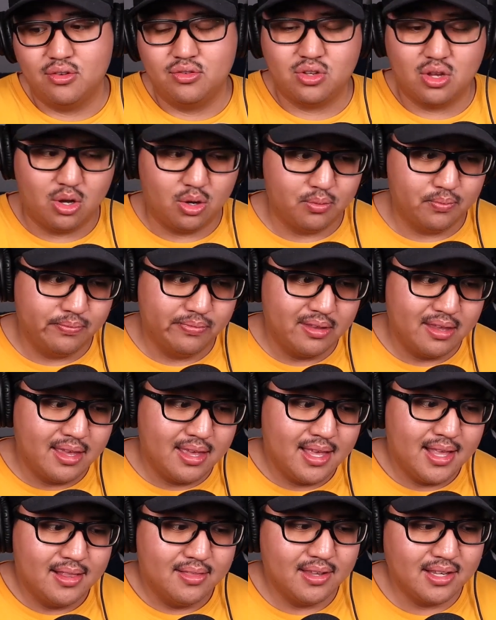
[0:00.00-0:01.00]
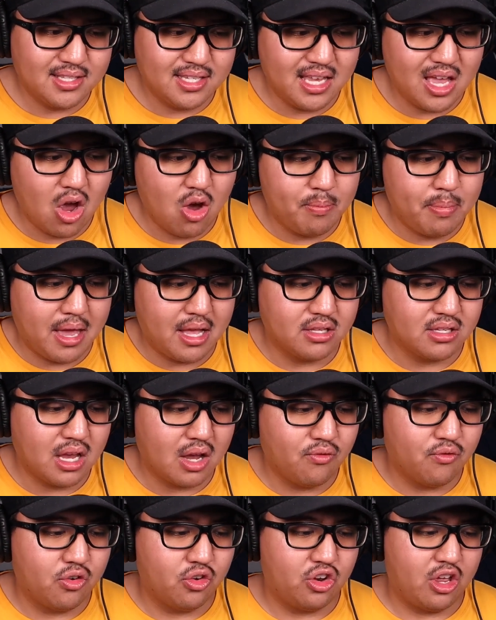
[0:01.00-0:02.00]
So let's see how it pans
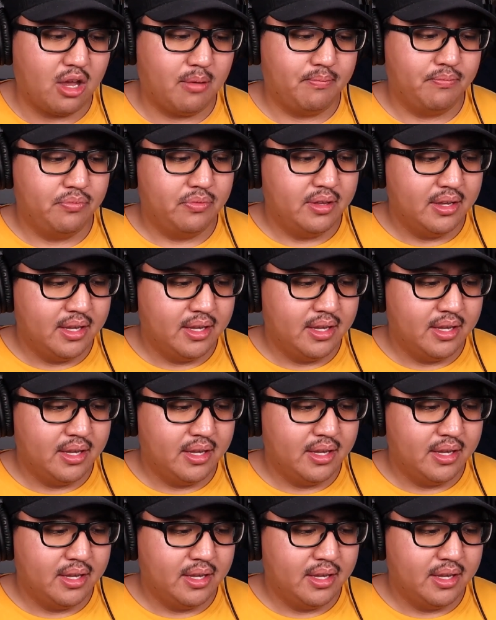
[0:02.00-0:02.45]
out for them.